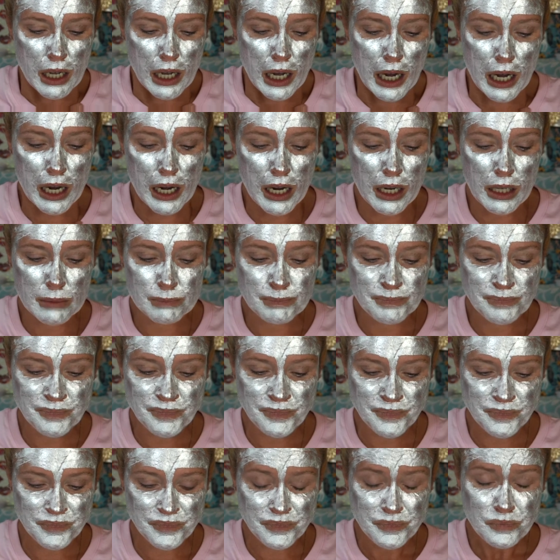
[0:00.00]

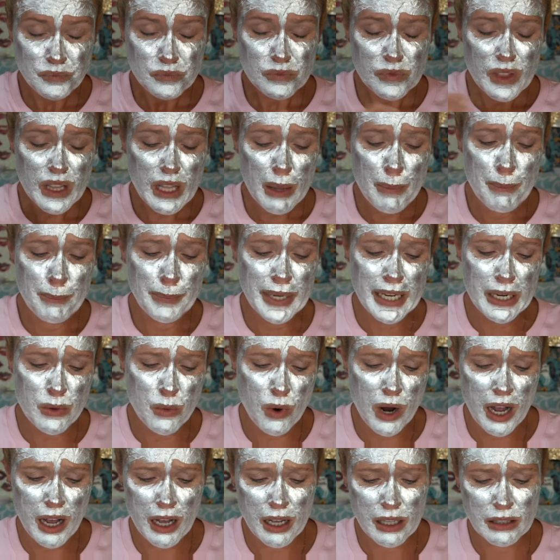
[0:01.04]
Um,
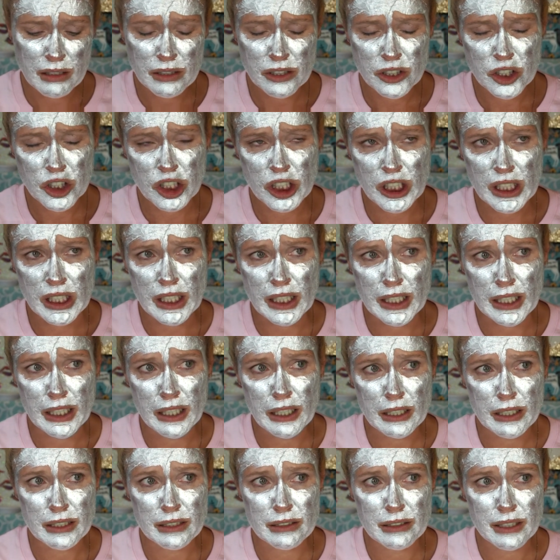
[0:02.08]
meanwhile,
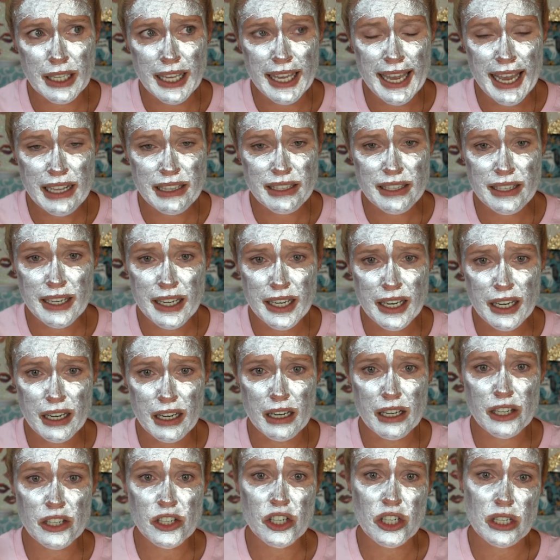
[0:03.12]
she gets
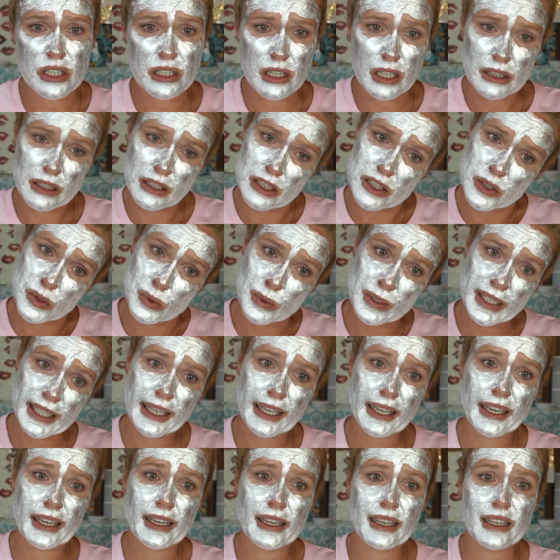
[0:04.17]
here. She's got the two
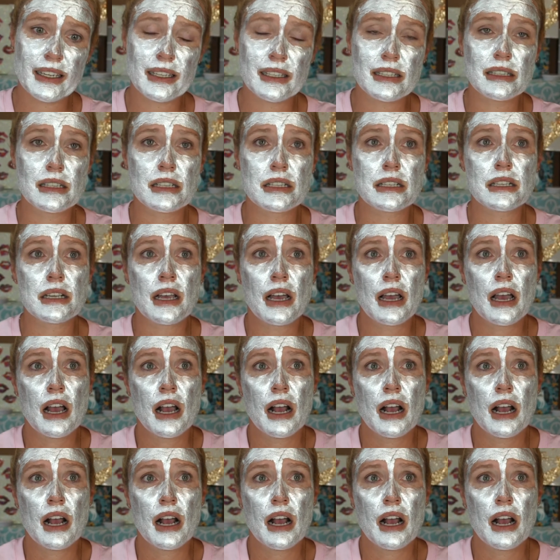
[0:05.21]
kids.